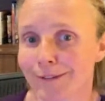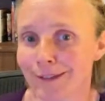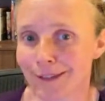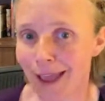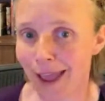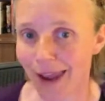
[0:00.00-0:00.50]
can
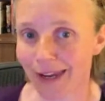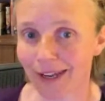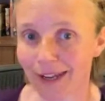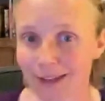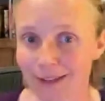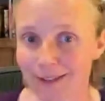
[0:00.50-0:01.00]
say
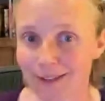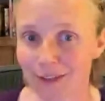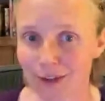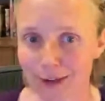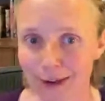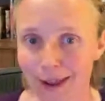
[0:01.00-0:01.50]
is
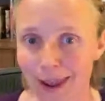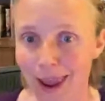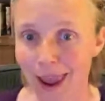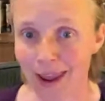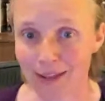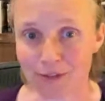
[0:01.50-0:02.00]
that
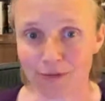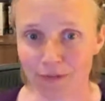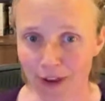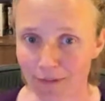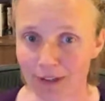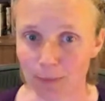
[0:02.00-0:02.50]
it's
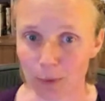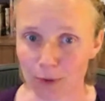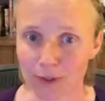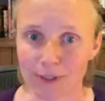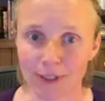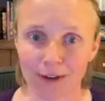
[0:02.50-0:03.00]
very
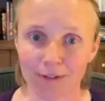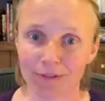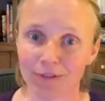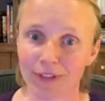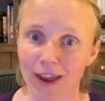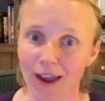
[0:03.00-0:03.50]
positive.
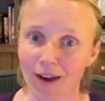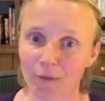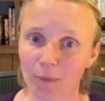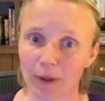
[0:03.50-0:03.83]
There's